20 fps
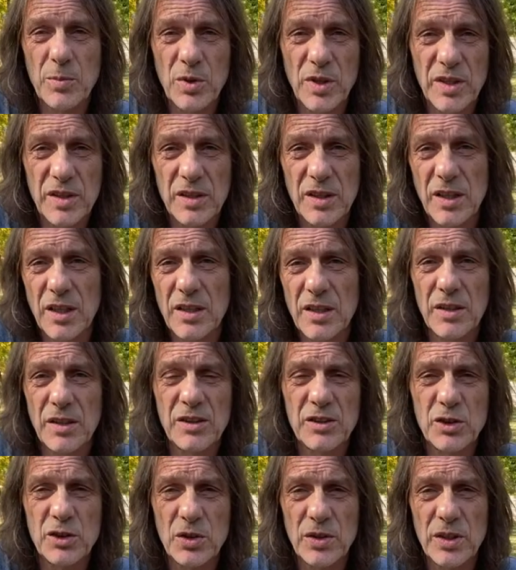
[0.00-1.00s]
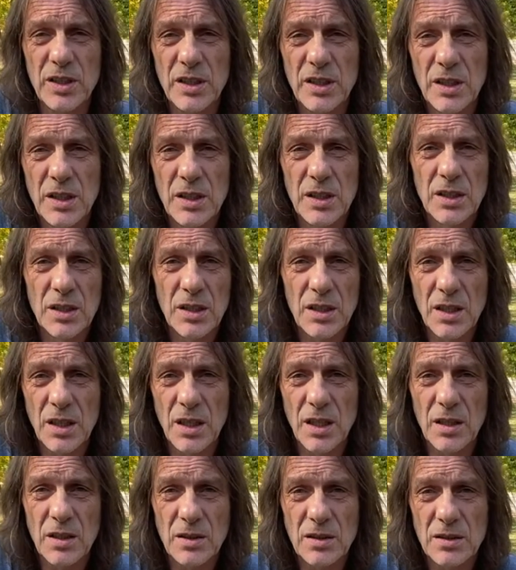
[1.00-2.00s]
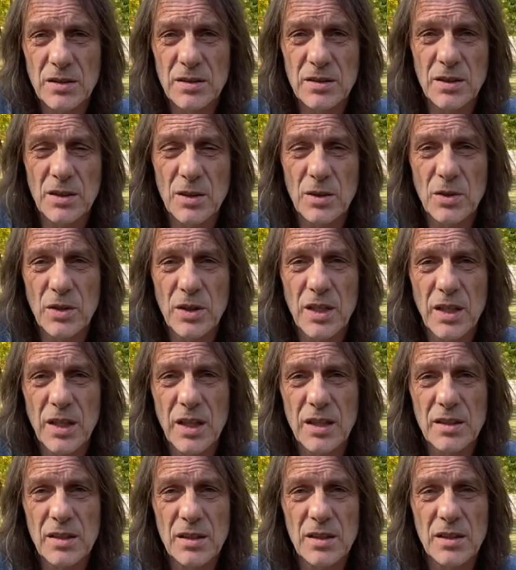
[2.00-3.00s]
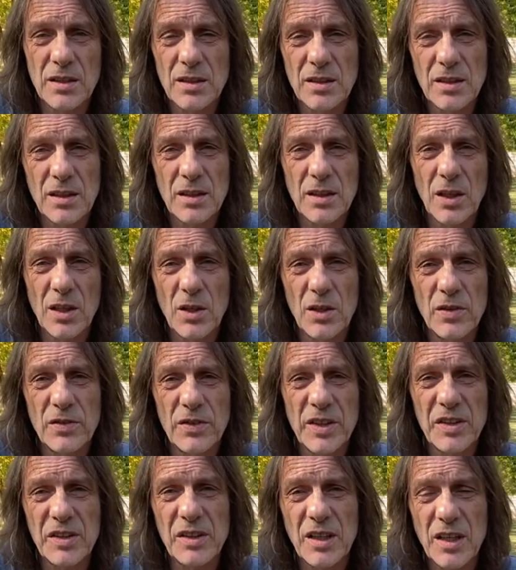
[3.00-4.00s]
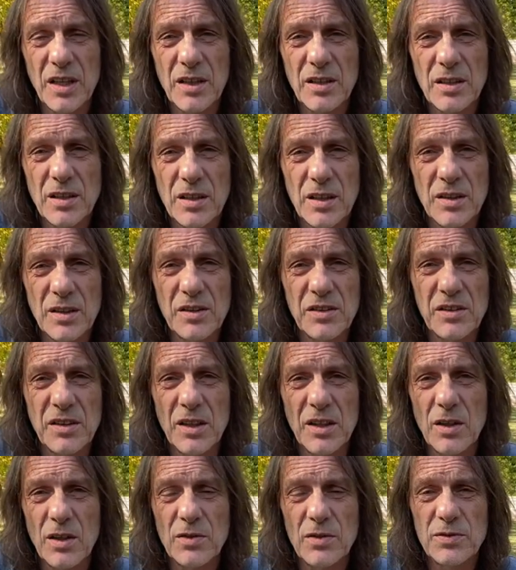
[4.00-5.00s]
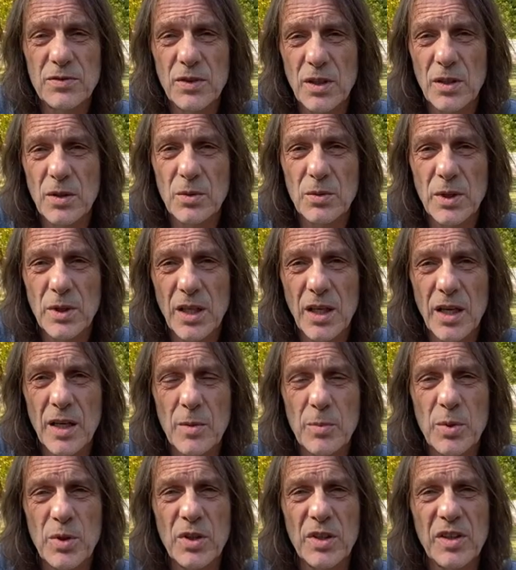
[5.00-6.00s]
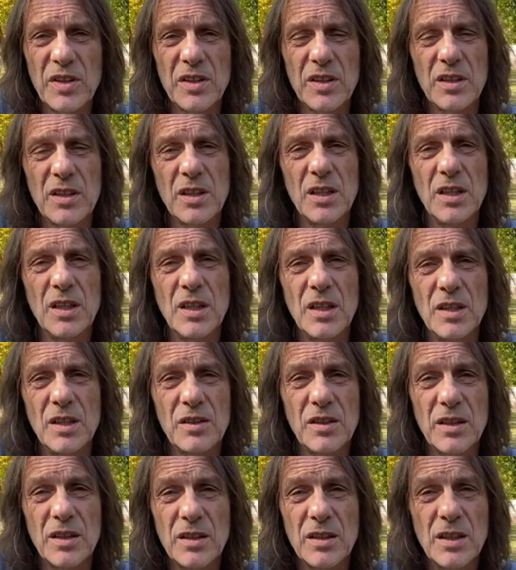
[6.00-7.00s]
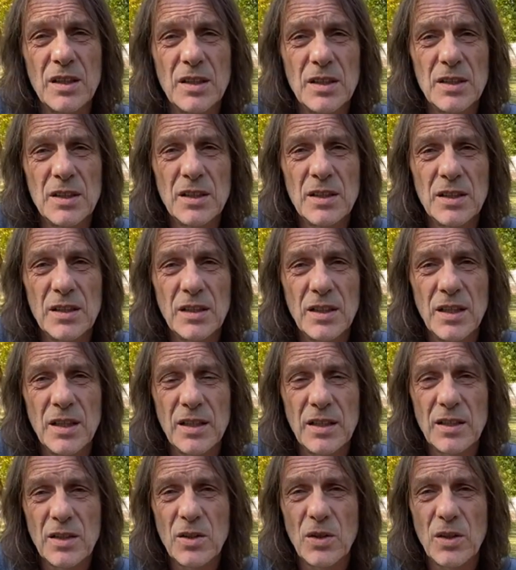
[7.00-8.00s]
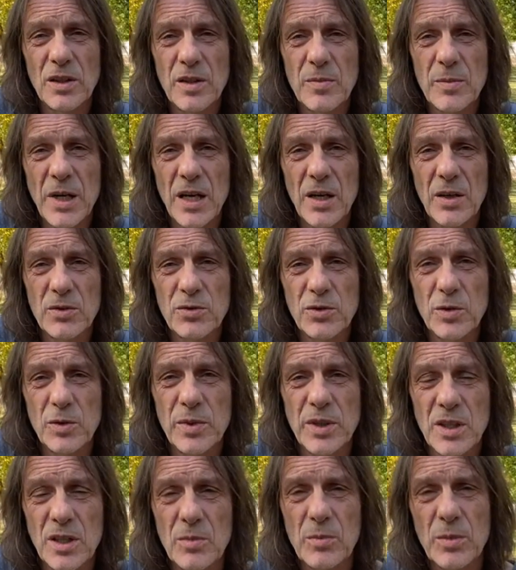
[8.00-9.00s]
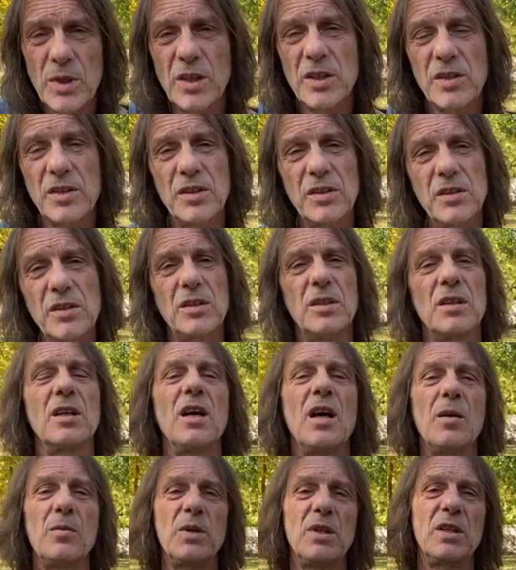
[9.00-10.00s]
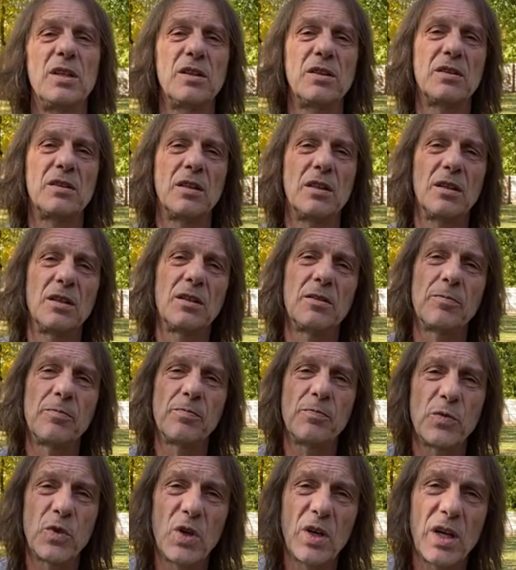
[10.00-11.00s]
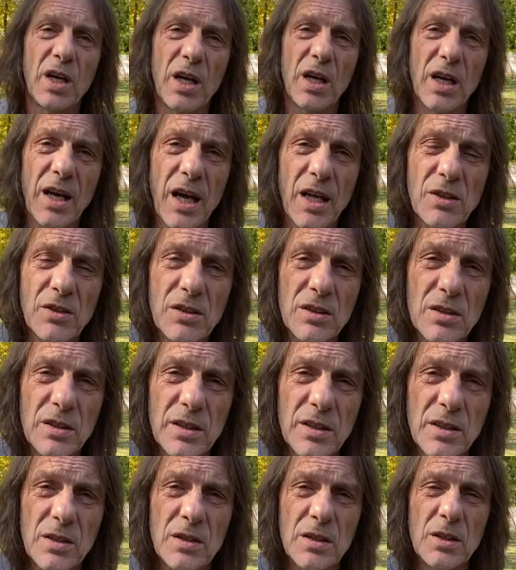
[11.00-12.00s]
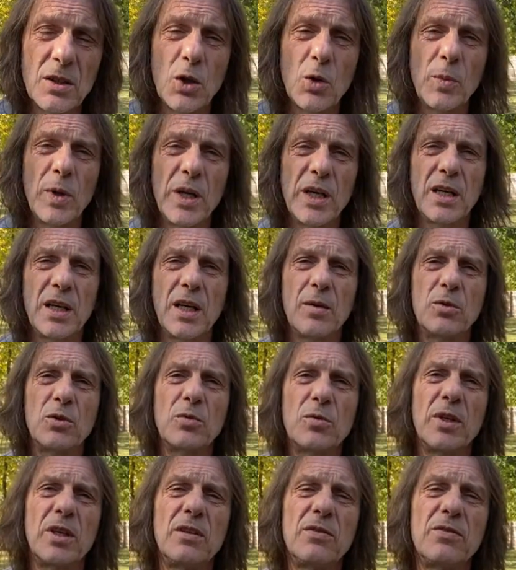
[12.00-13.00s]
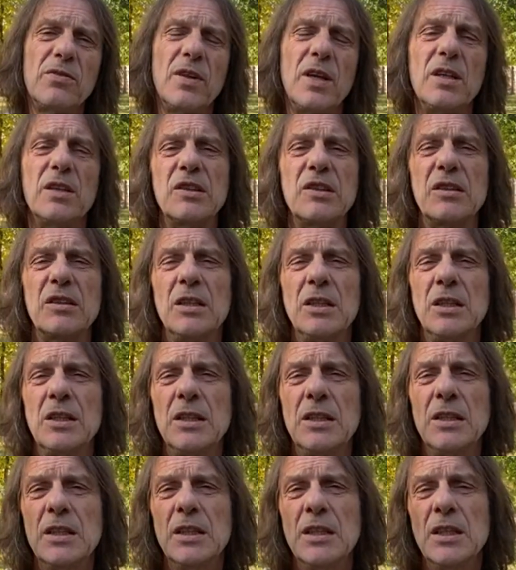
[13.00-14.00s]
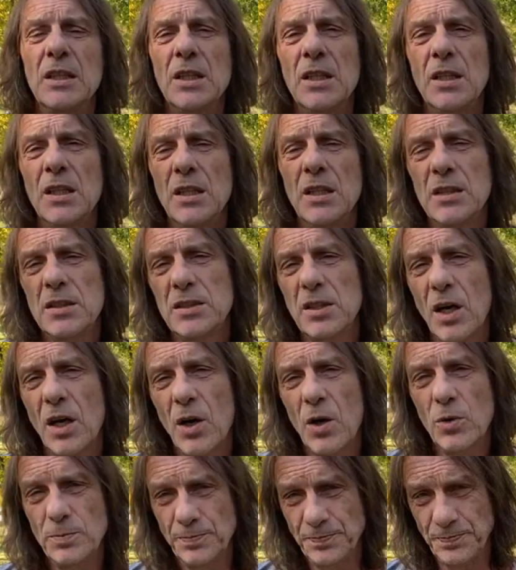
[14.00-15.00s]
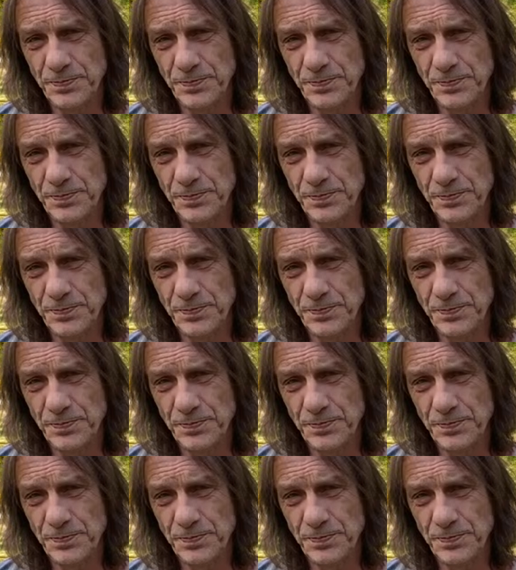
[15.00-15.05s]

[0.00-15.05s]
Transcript: president in history, you know, looking at the color of his skin instead of what kind of person he is. And I called him out for being a Marxist and a communist. And so I got canceled and nobody came to my defense. So